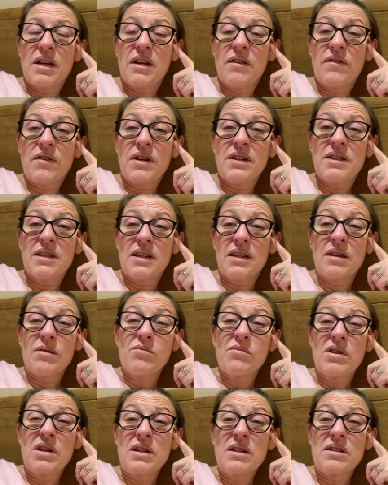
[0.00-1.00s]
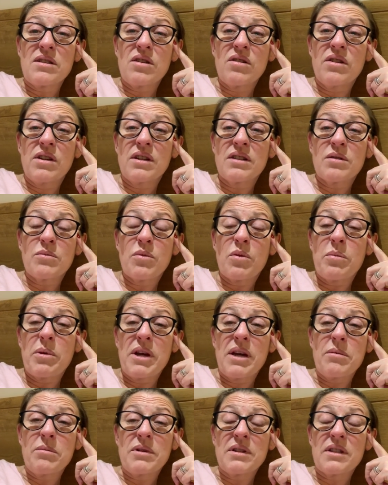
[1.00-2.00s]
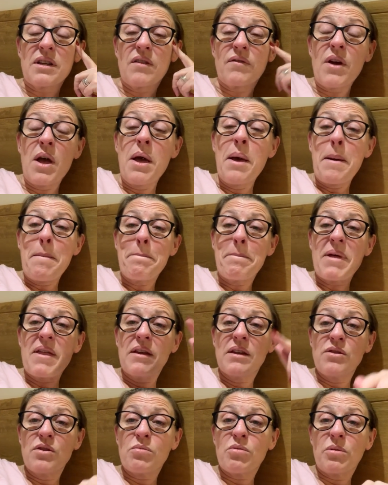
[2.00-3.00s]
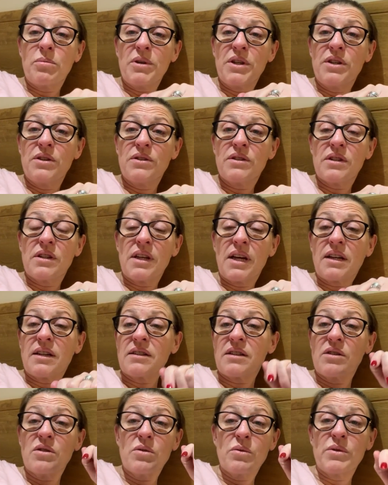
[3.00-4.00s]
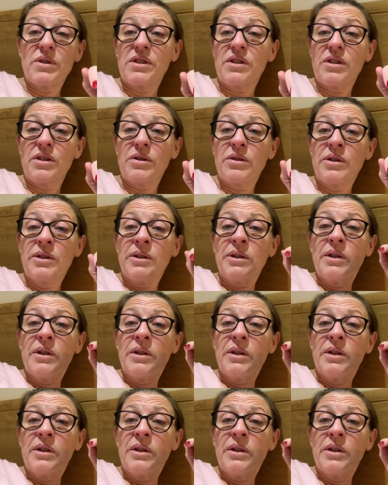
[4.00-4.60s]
If I did, I'm really sorry, because I'm repeating myself, but then you're probably used to that, because I always do.